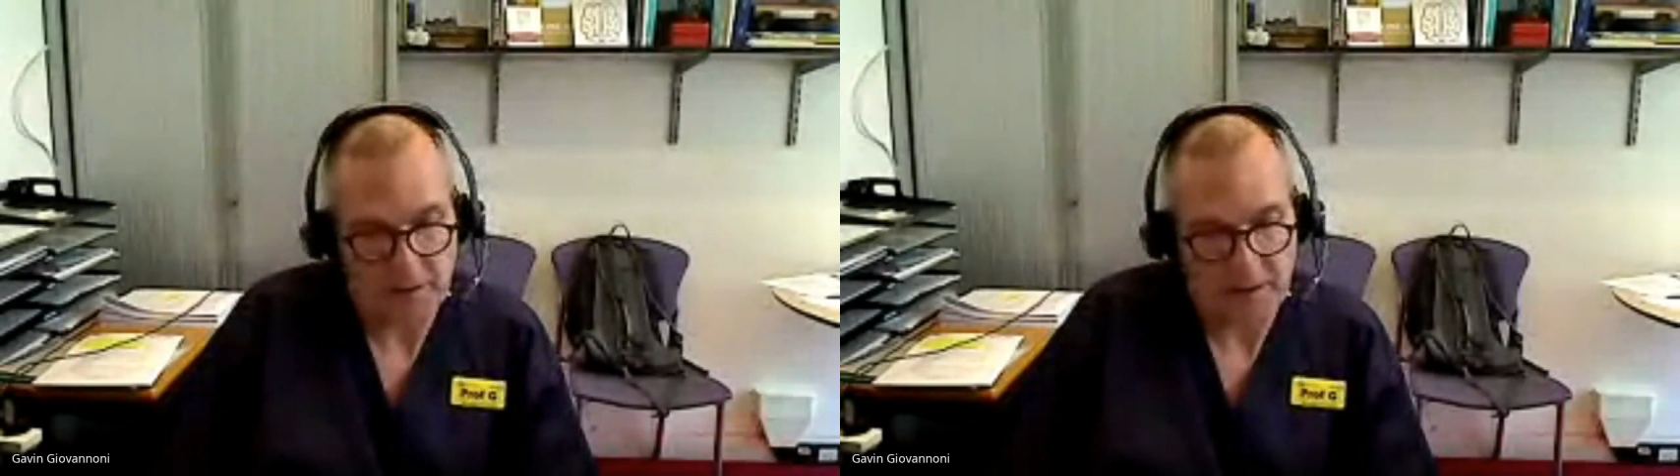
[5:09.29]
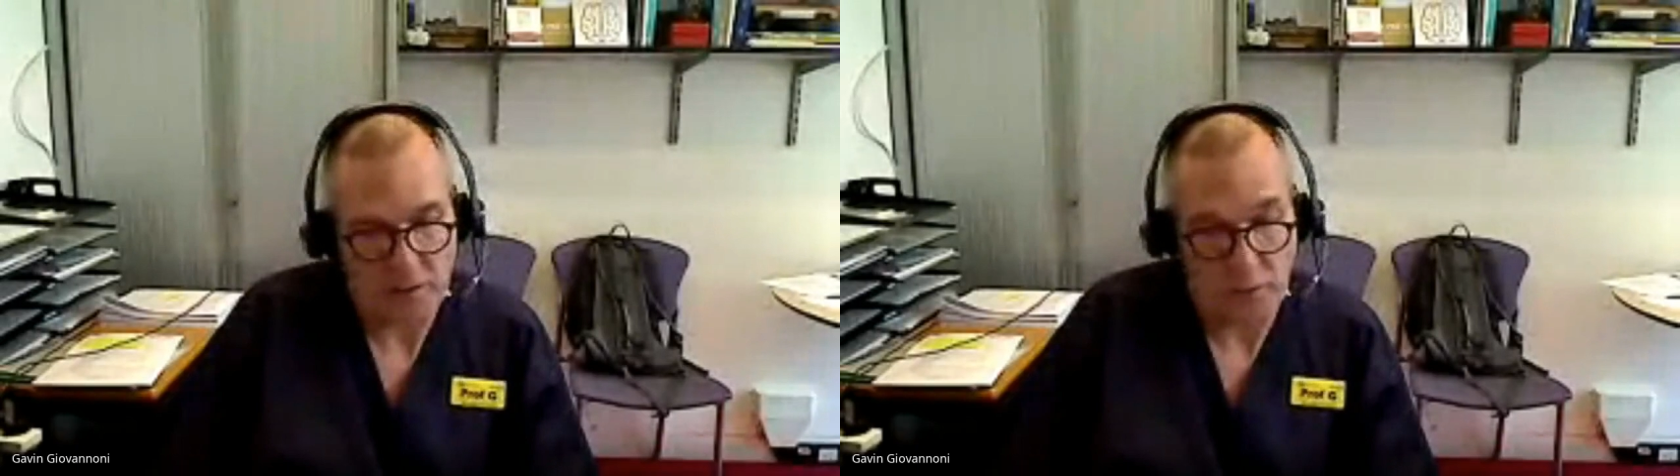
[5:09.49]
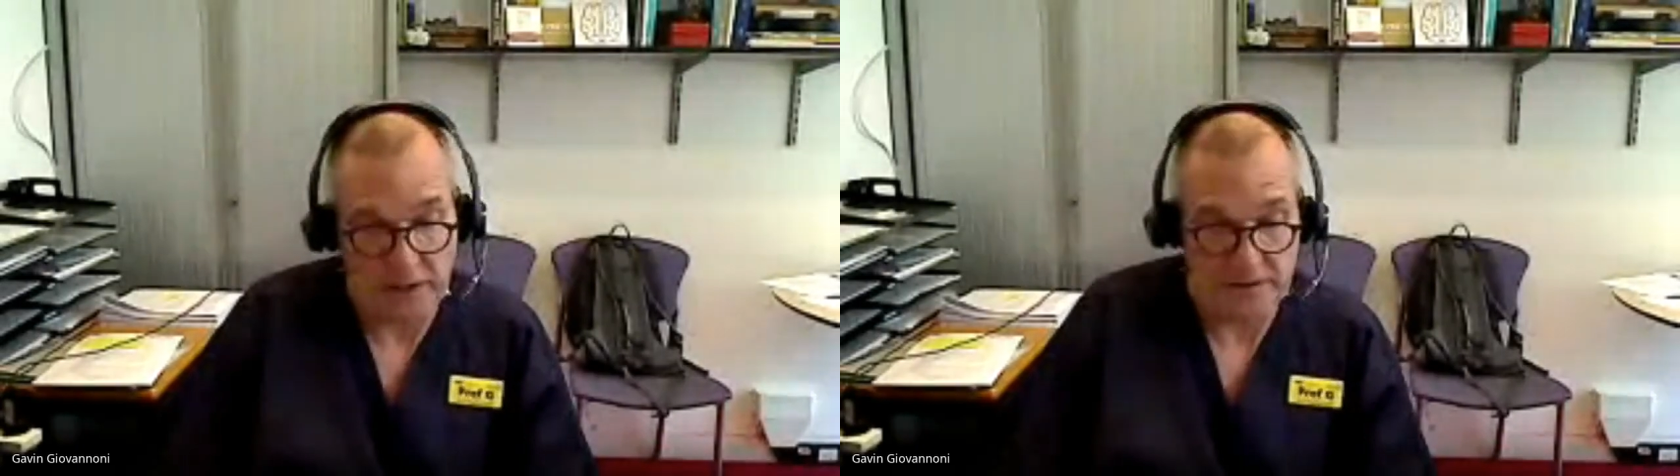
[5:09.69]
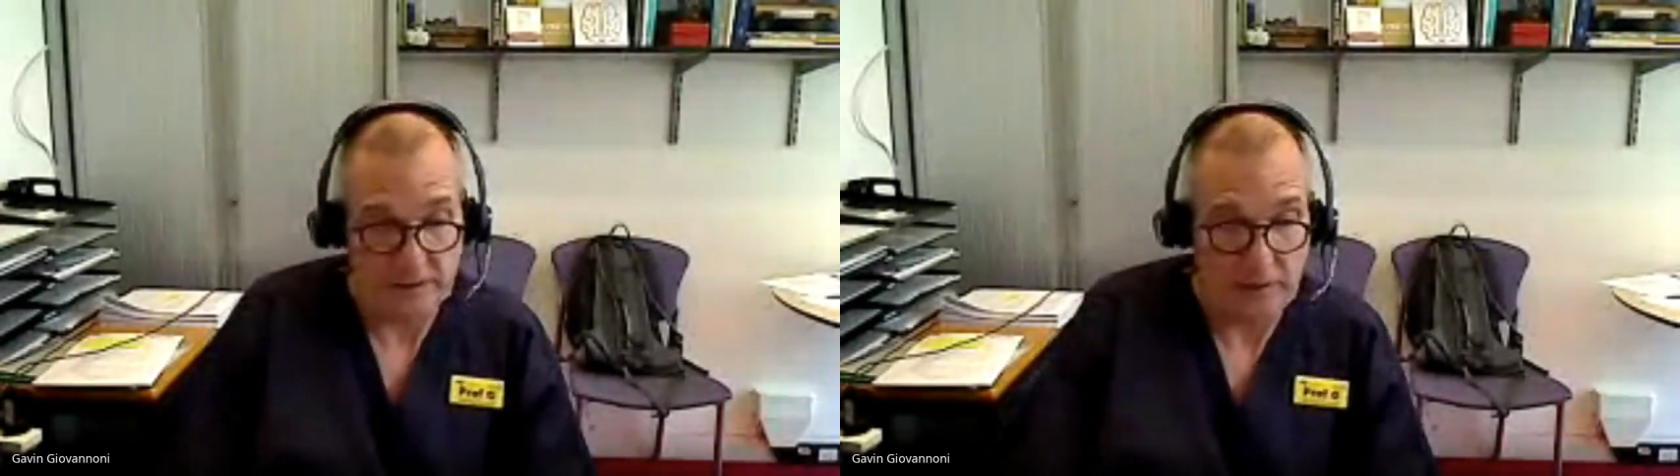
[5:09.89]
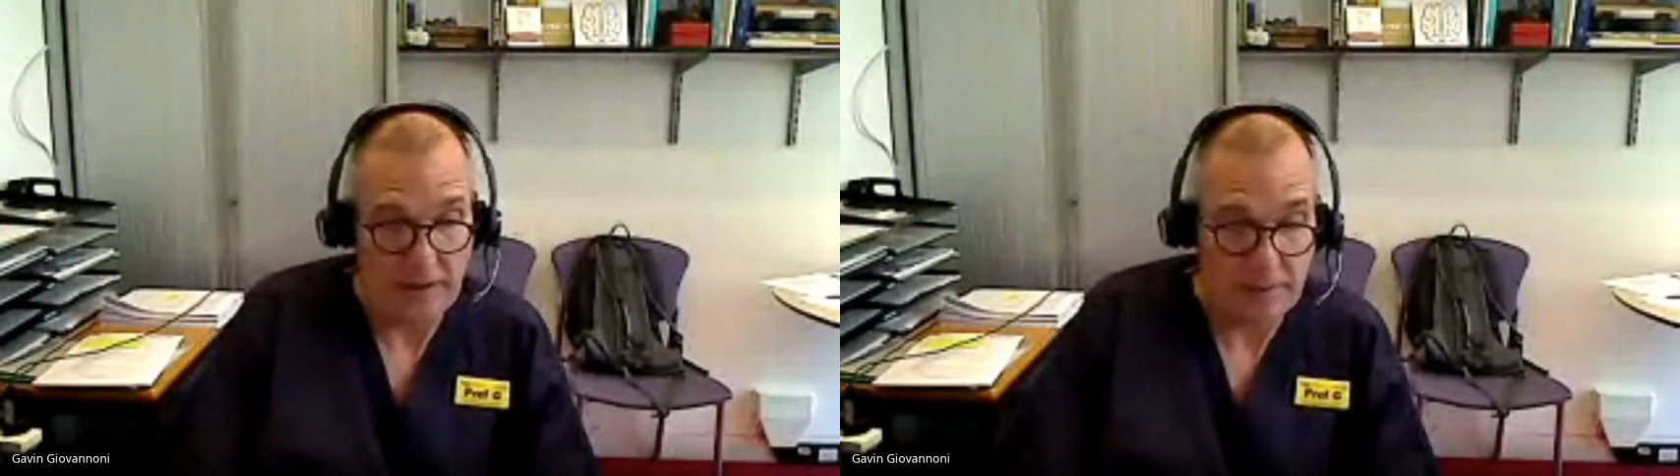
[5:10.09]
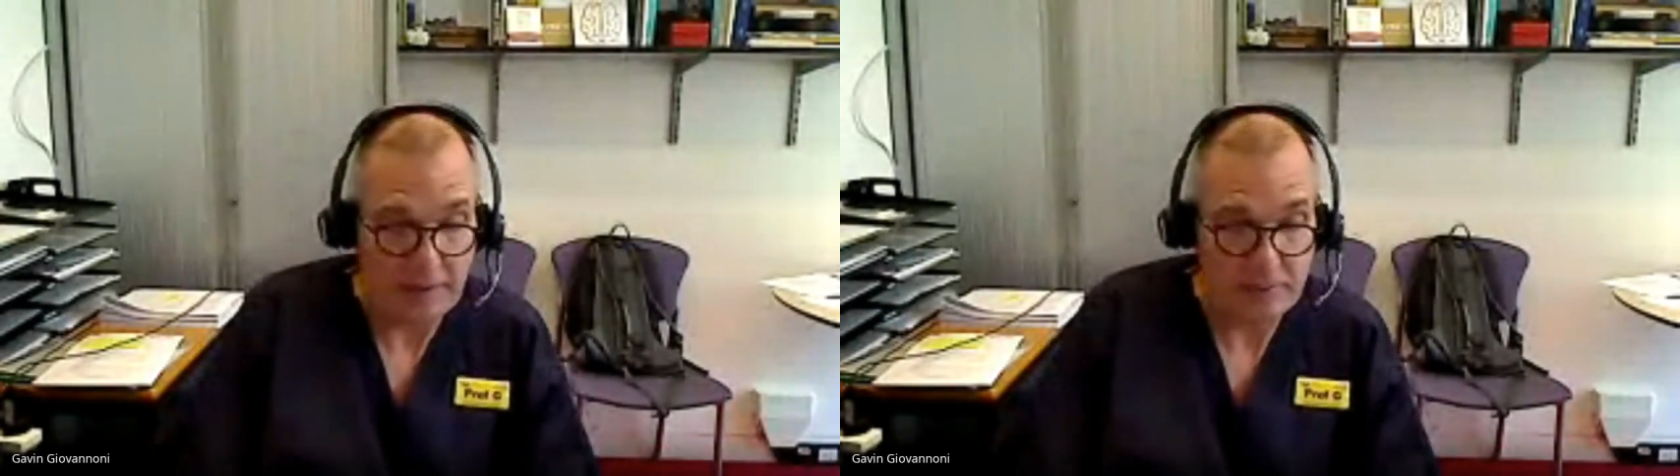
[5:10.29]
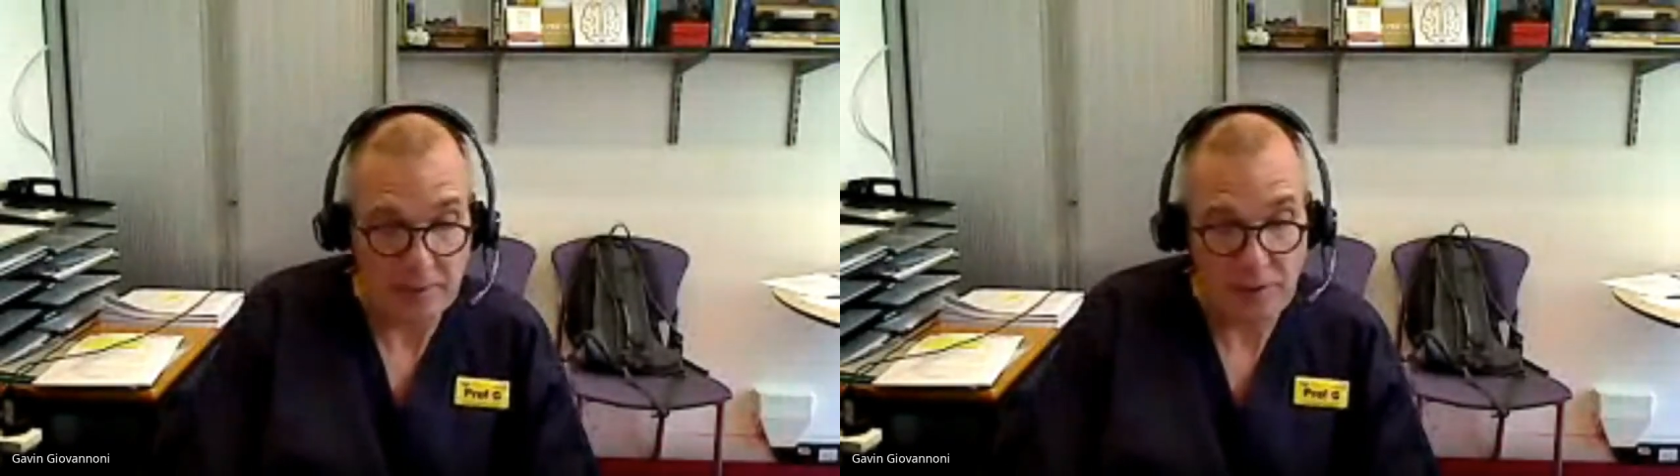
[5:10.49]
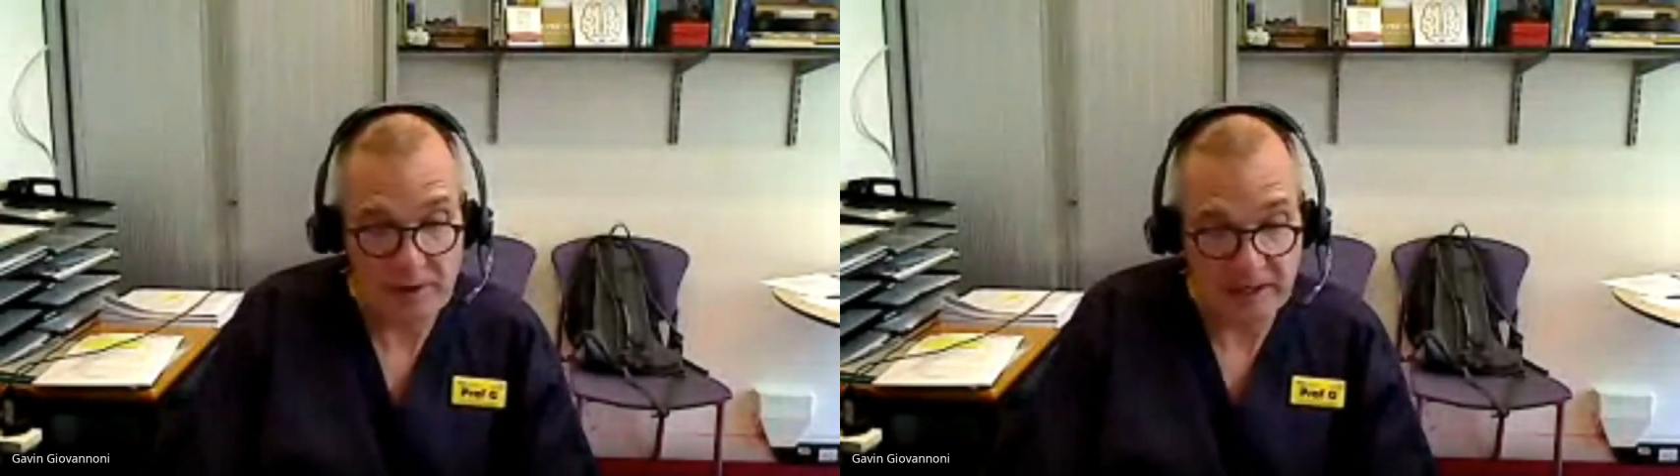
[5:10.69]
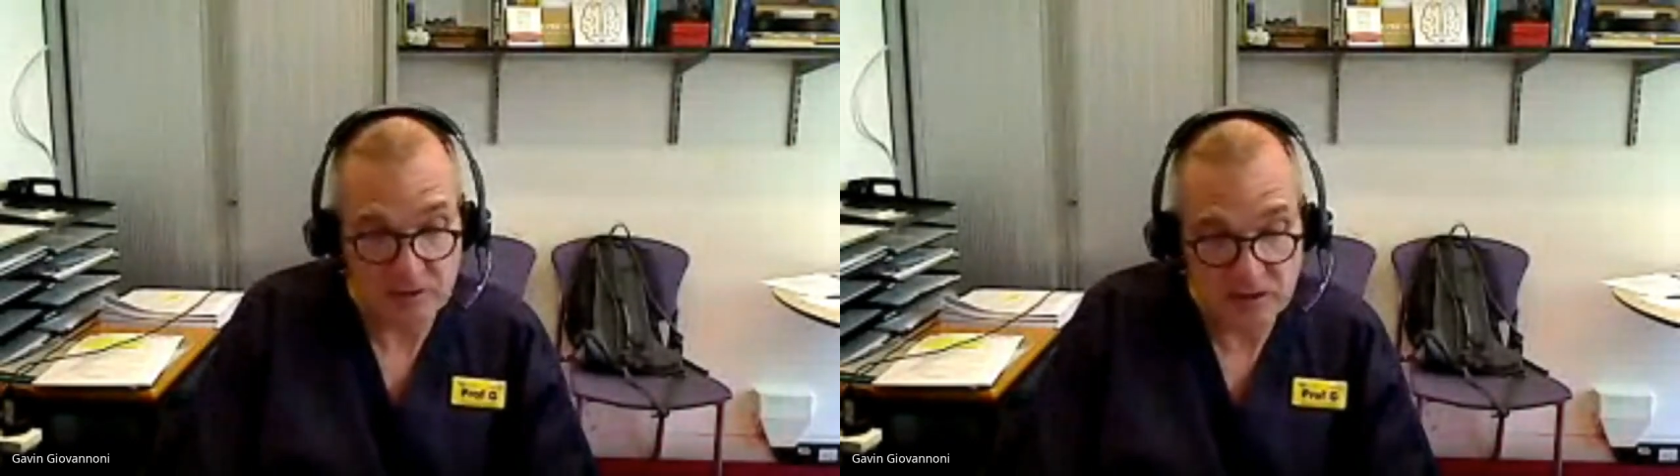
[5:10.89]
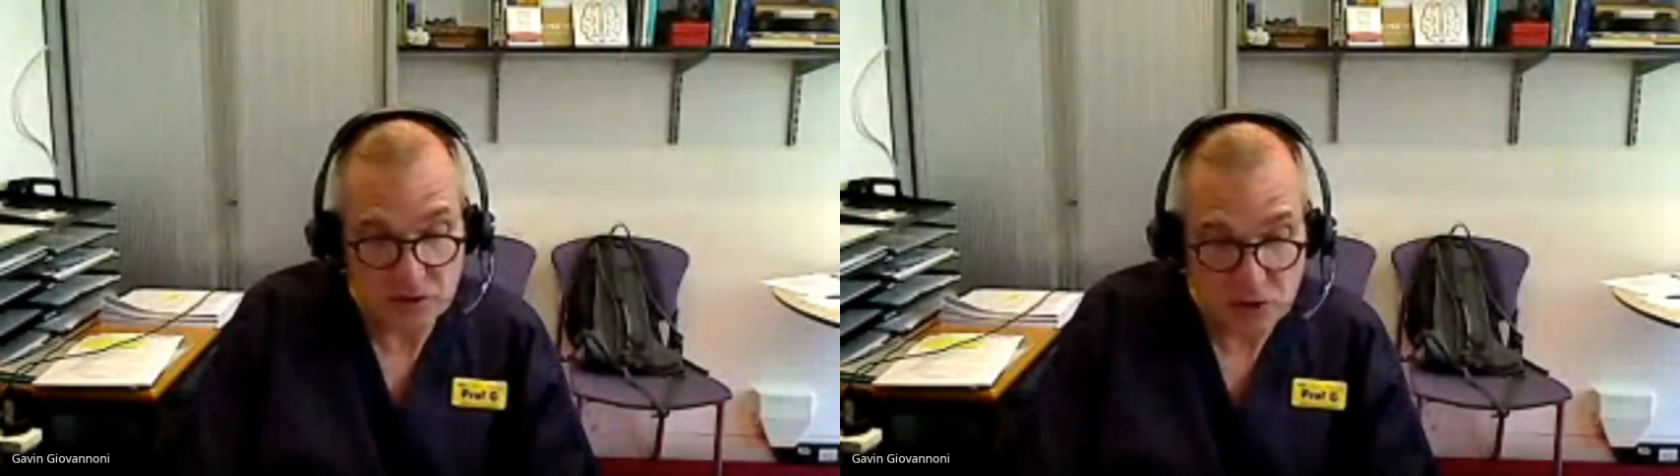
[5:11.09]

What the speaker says: I probably